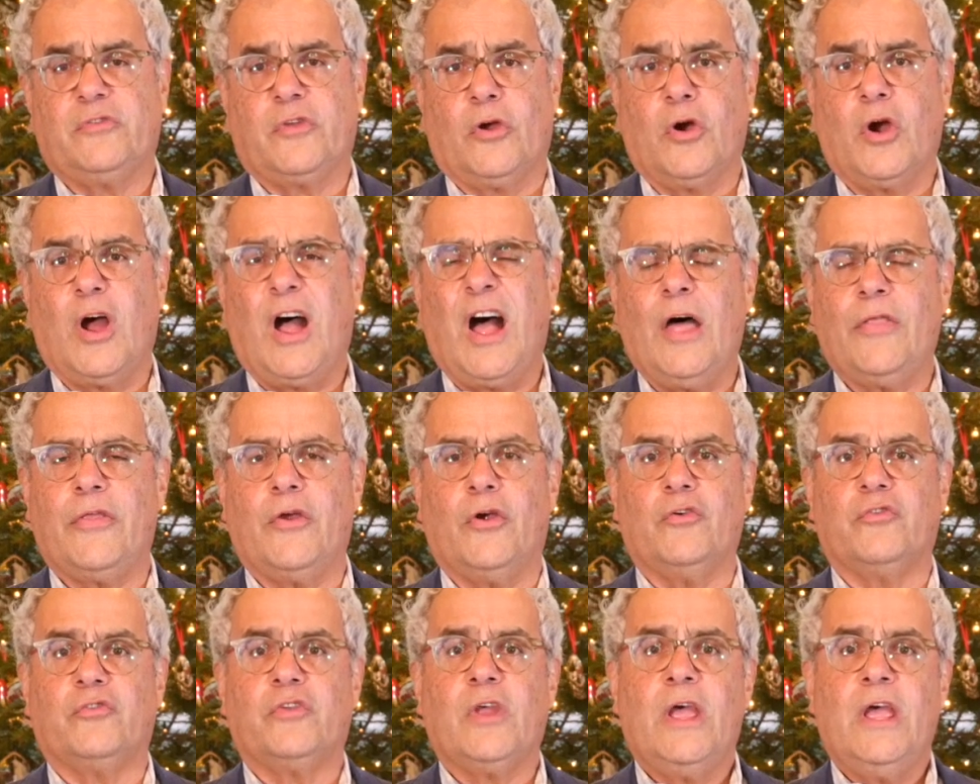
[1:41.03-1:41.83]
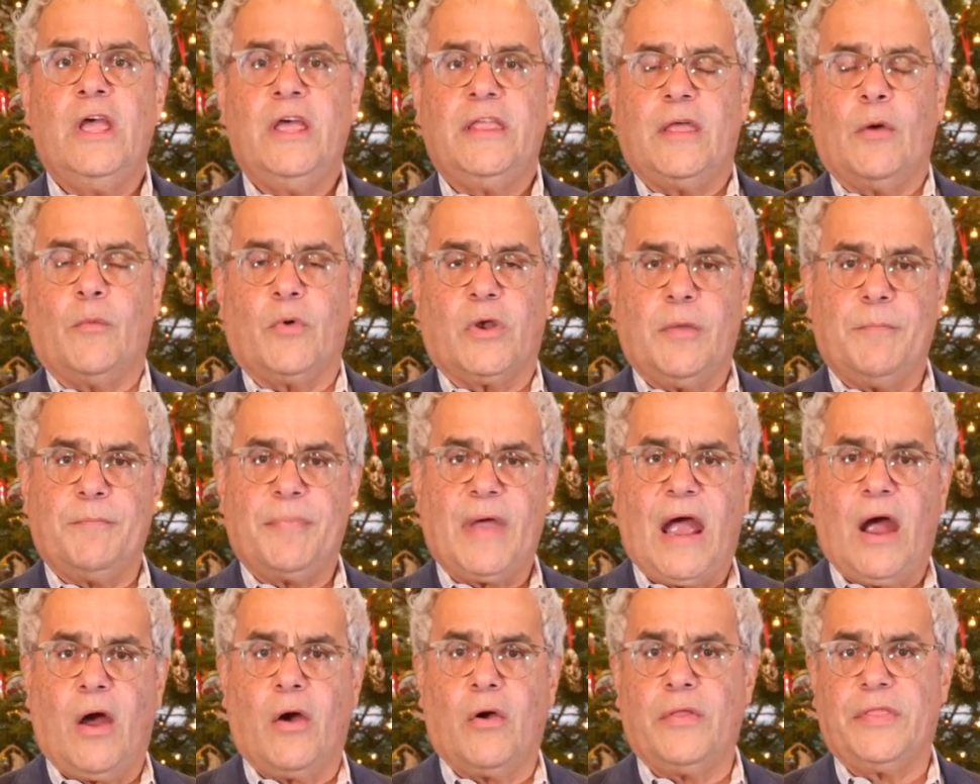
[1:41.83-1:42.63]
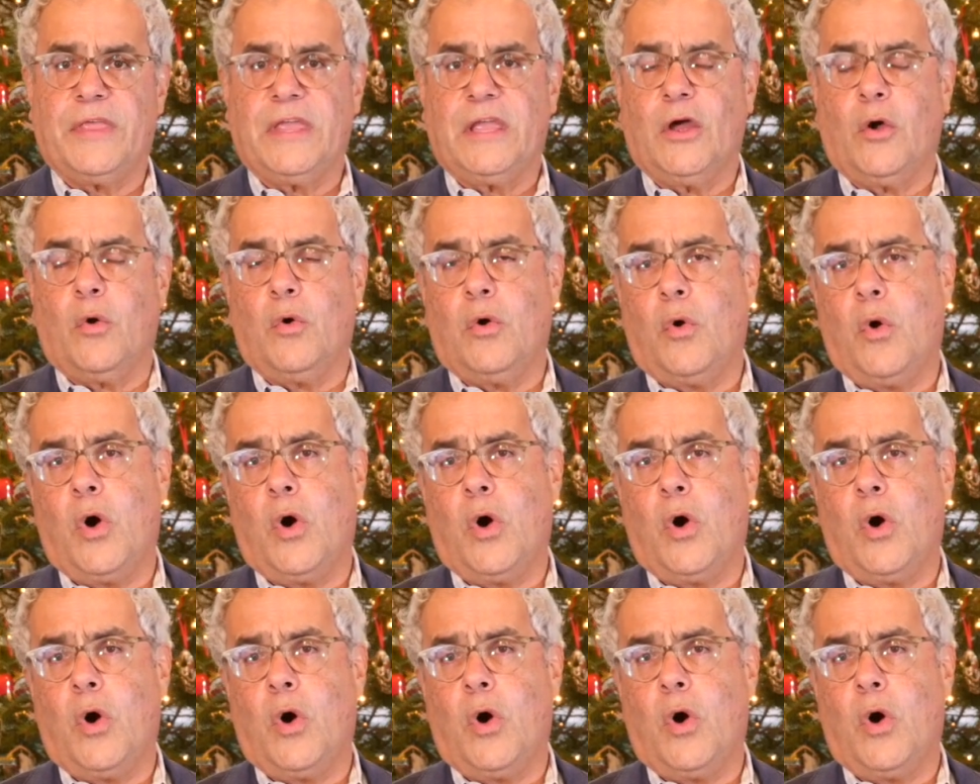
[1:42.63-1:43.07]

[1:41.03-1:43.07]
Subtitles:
There are others that would empower the